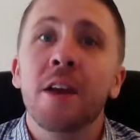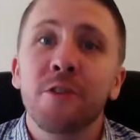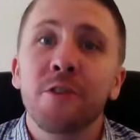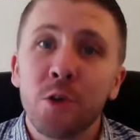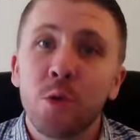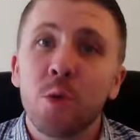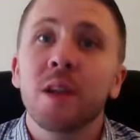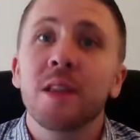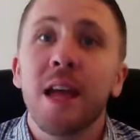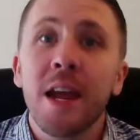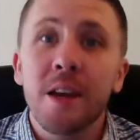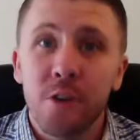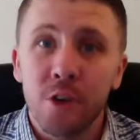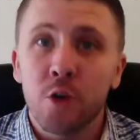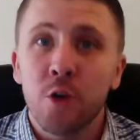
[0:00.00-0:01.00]
and do what
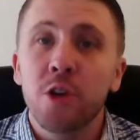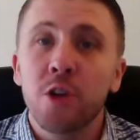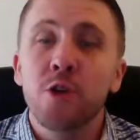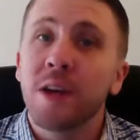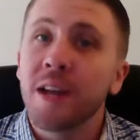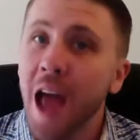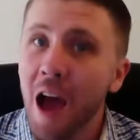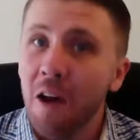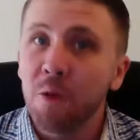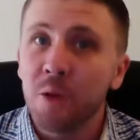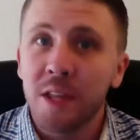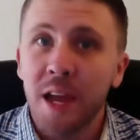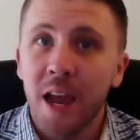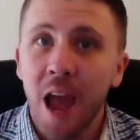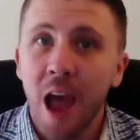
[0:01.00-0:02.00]
they do, and you can
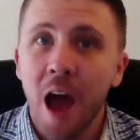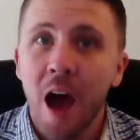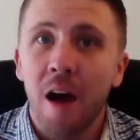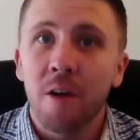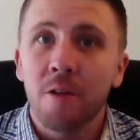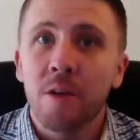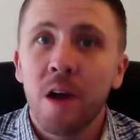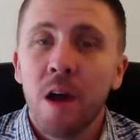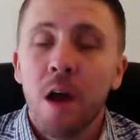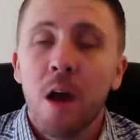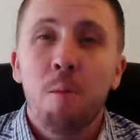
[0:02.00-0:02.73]
have what they have.